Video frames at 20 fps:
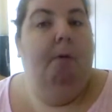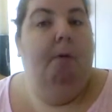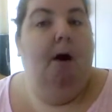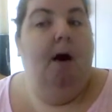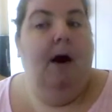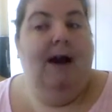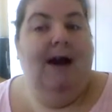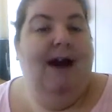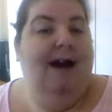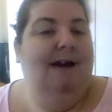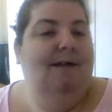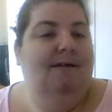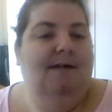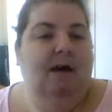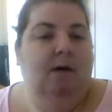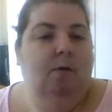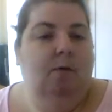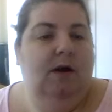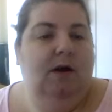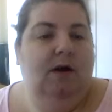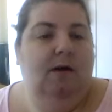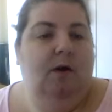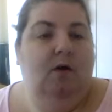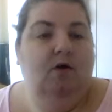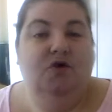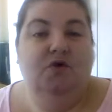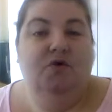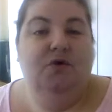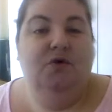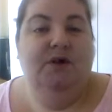but I can't tell you.
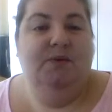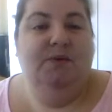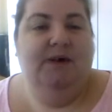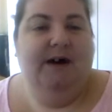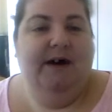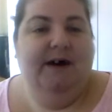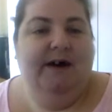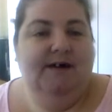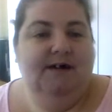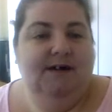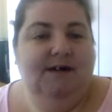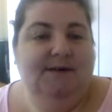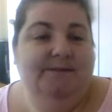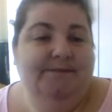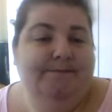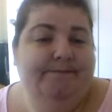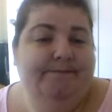I'll show you what it is.